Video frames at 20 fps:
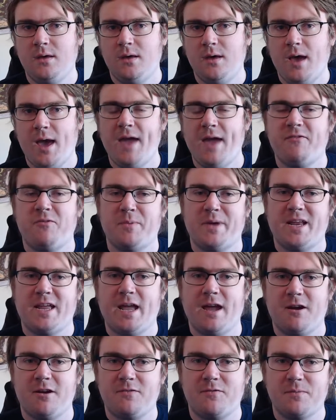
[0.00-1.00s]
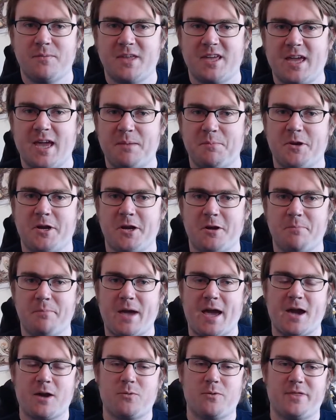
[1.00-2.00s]
Hey everybody, Eric from The Gamer here
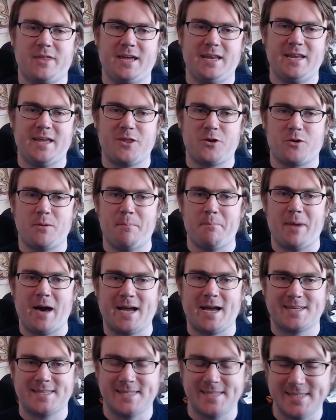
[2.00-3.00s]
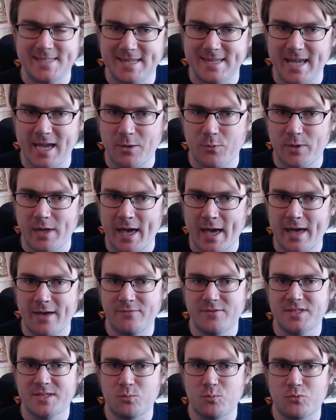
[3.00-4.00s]
back with another unboxing. Today we
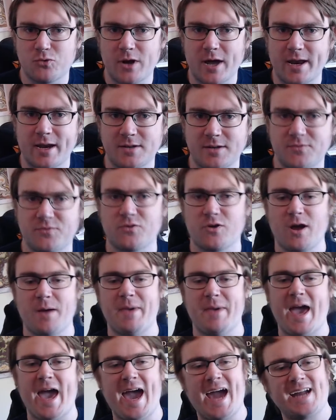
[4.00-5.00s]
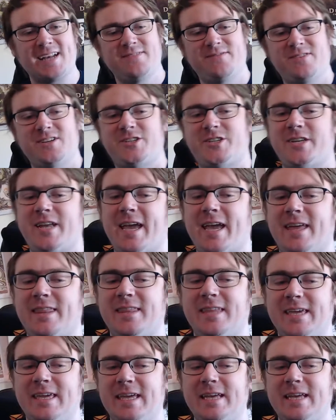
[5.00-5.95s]
have some product from Activision and the Geek